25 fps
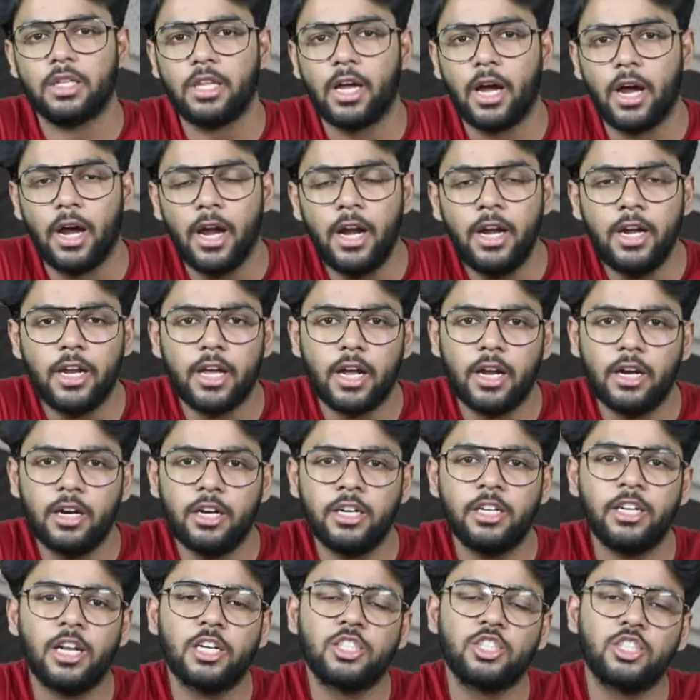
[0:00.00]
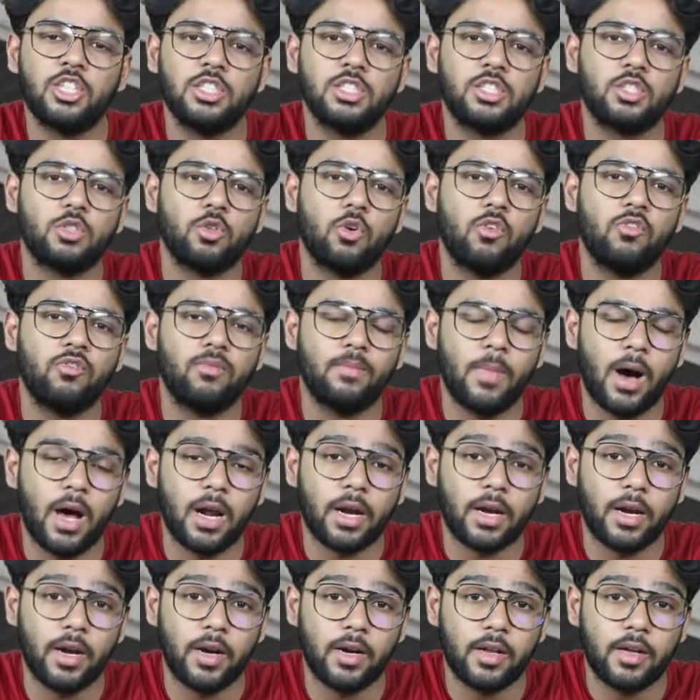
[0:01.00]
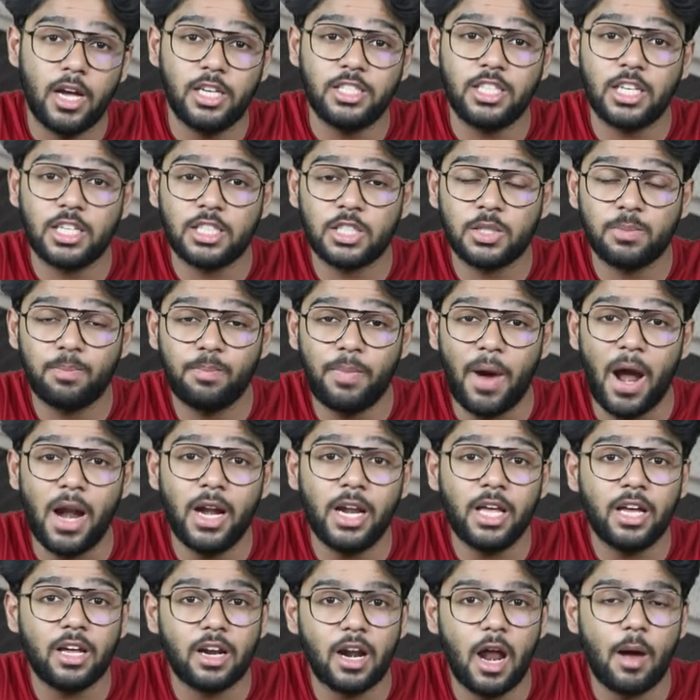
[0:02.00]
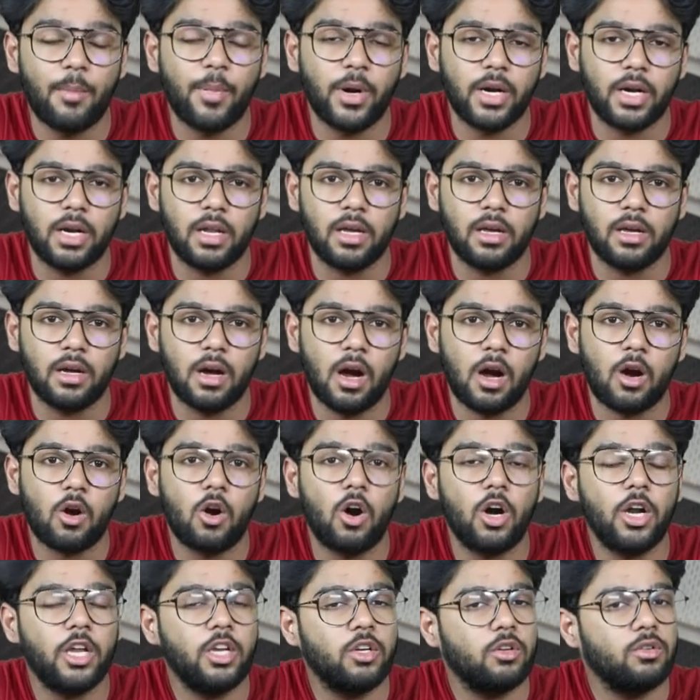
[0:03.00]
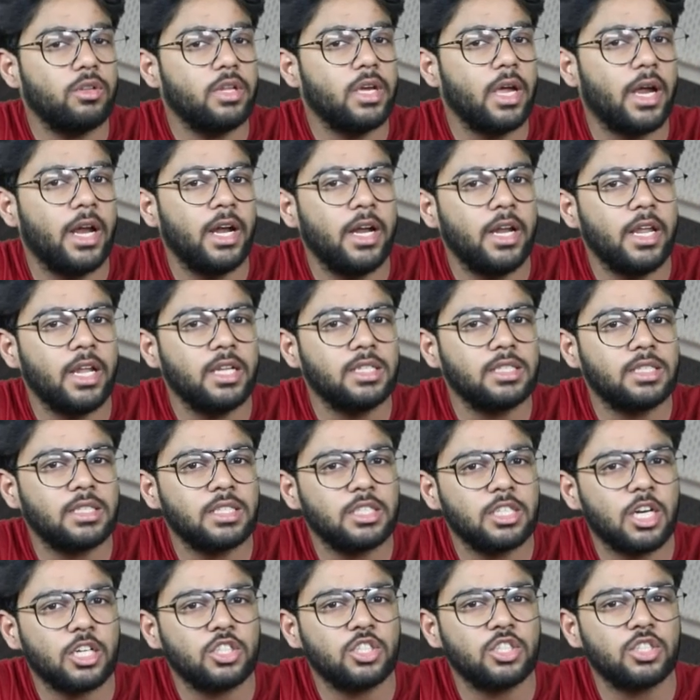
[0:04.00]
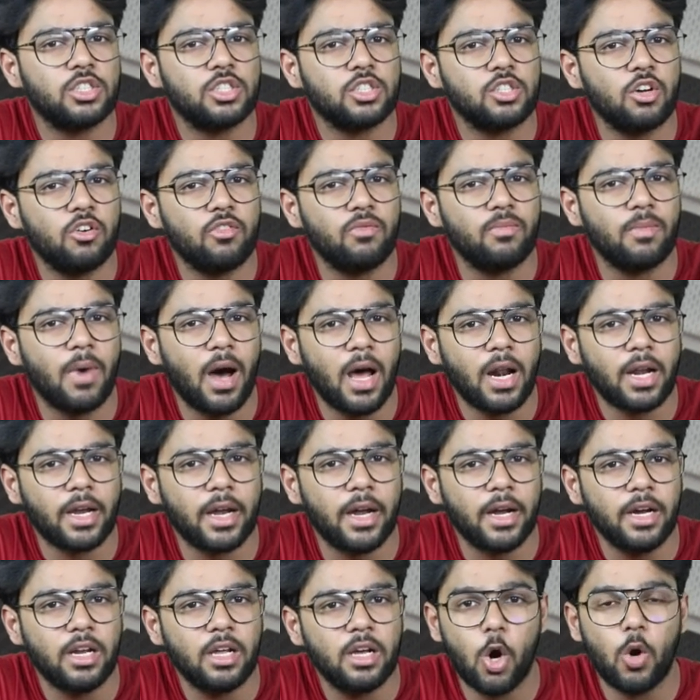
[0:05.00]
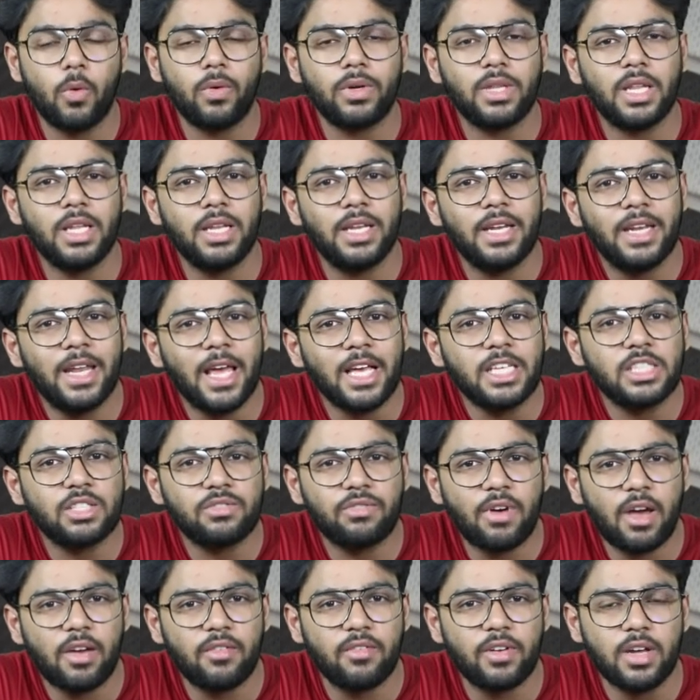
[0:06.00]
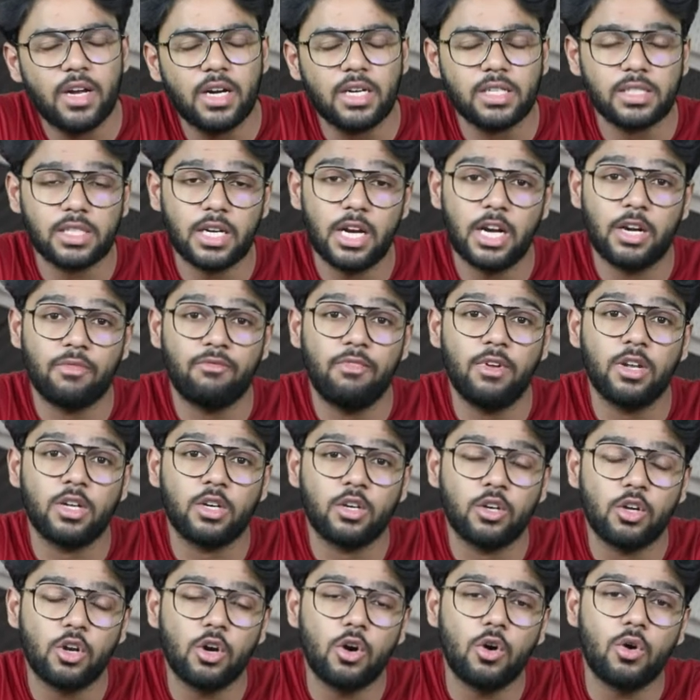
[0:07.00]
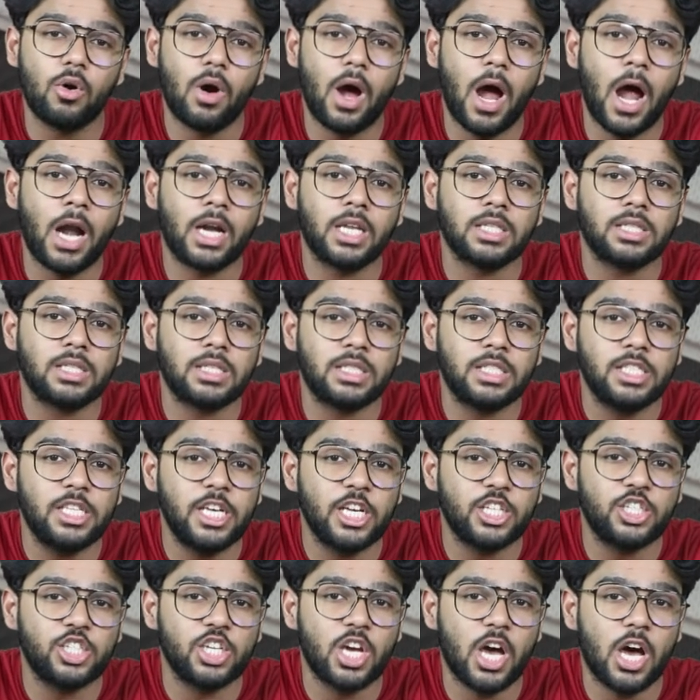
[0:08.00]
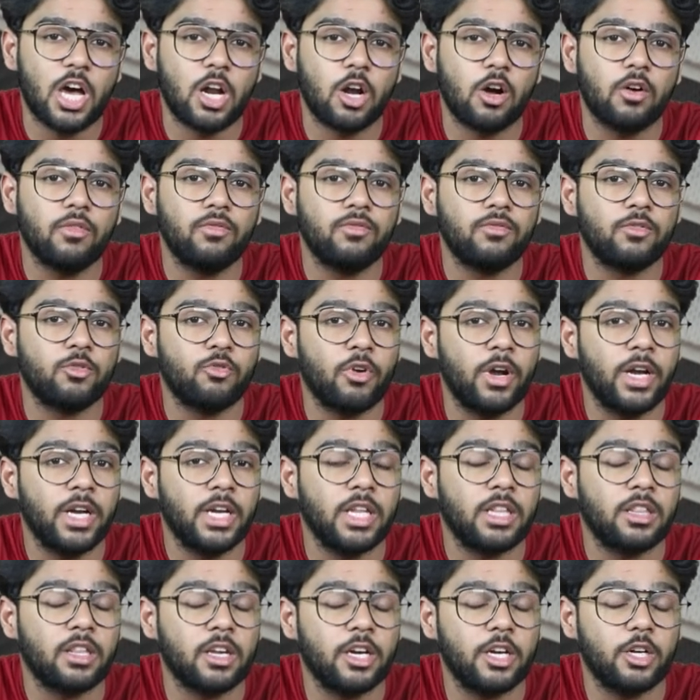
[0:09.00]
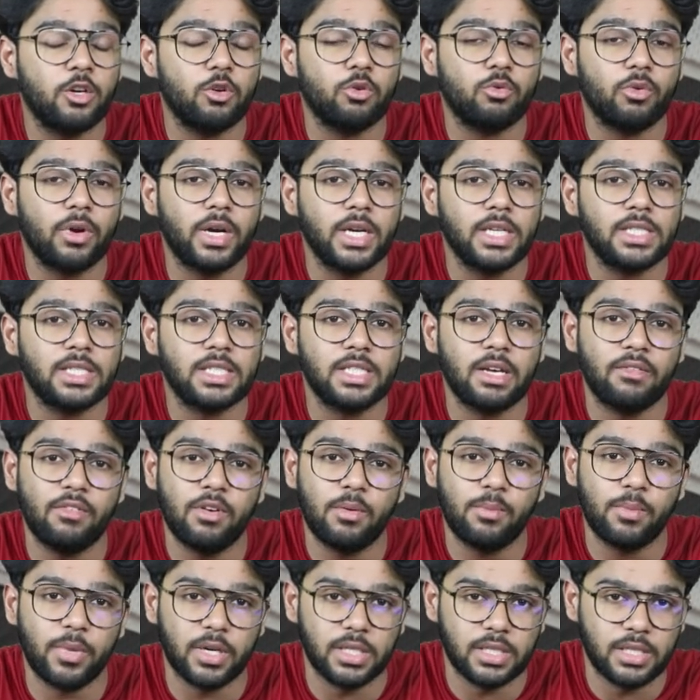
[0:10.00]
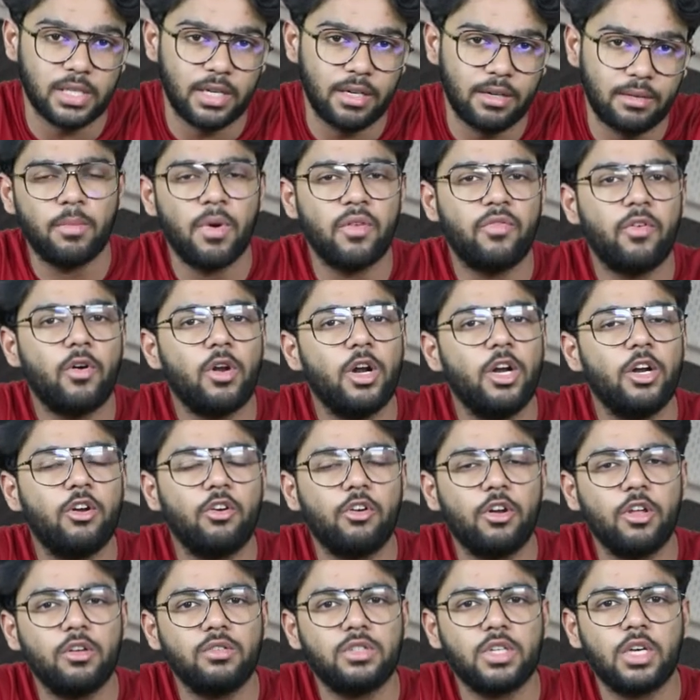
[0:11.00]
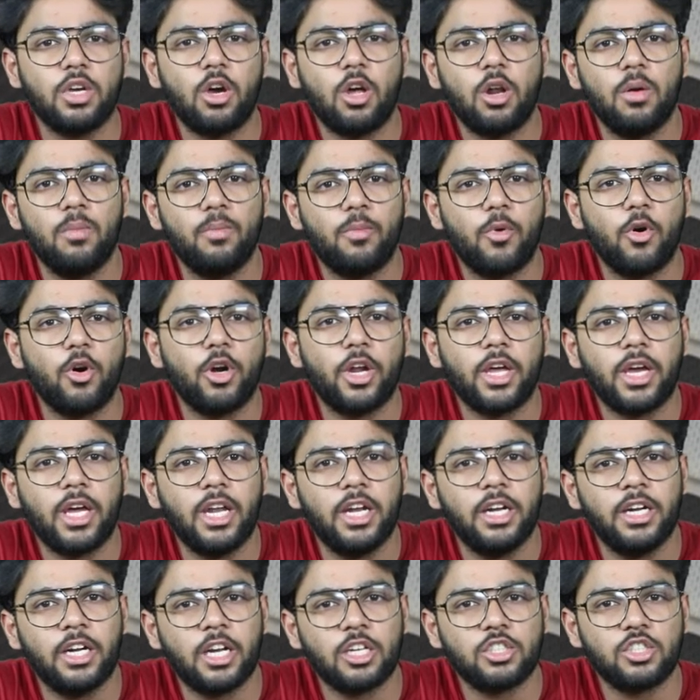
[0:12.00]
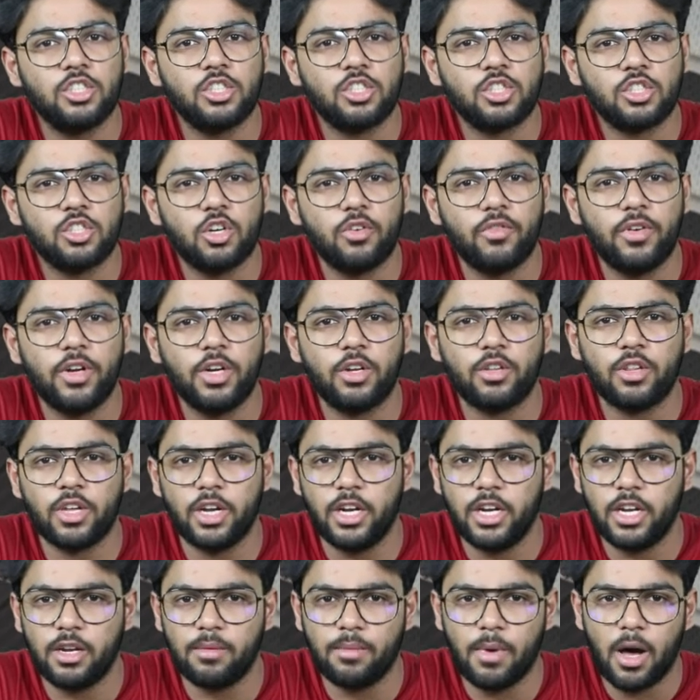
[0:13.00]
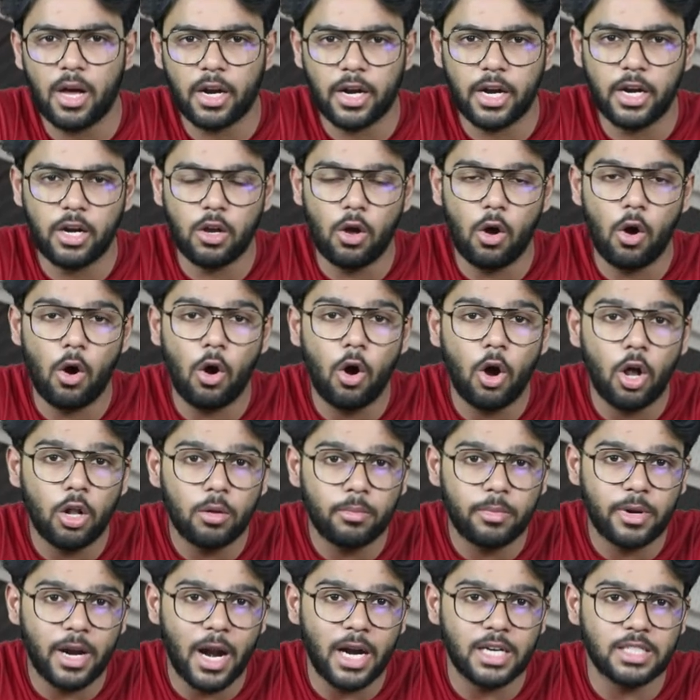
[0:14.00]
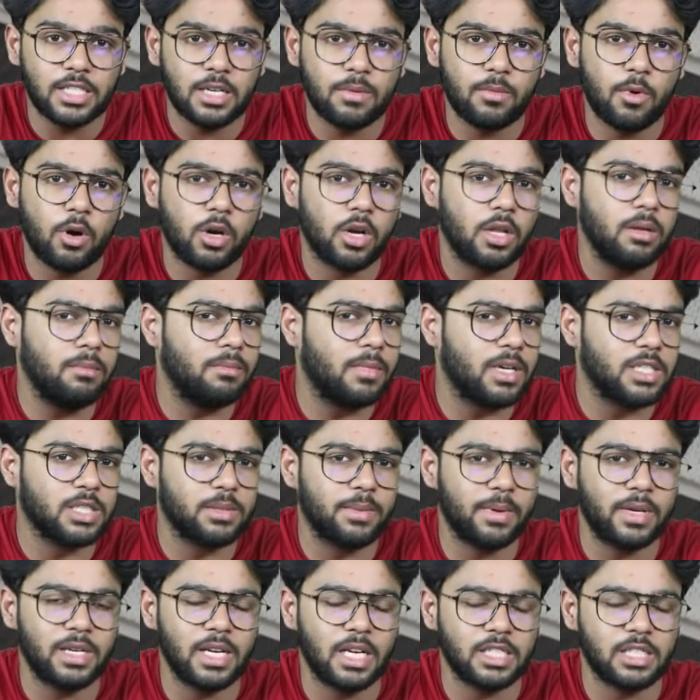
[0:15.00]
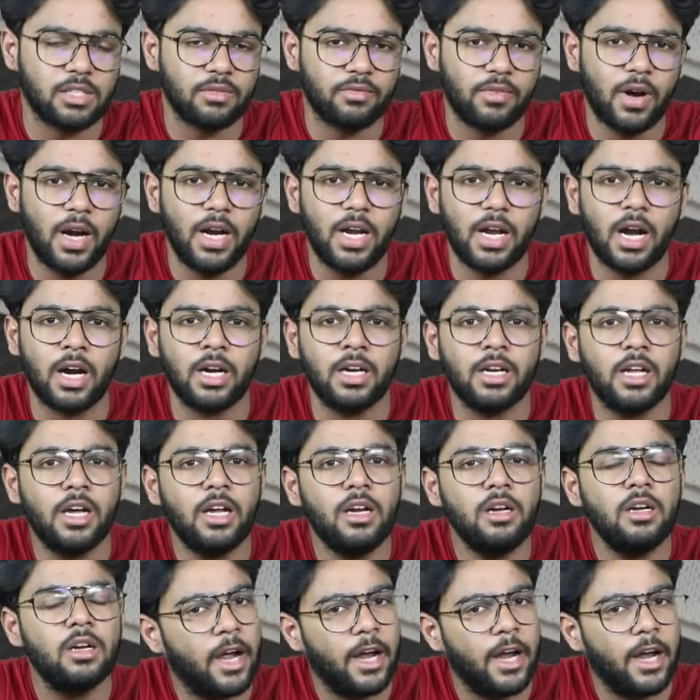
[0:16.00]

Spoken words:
The Indian induction stove market is expanding rapidly. According to the Indian induction stove market, over the next 5 years, it will grow at a CAGR of 23 to 27%. Before introducing or importing an induction stove into the Indian market, all brands and models must be classified under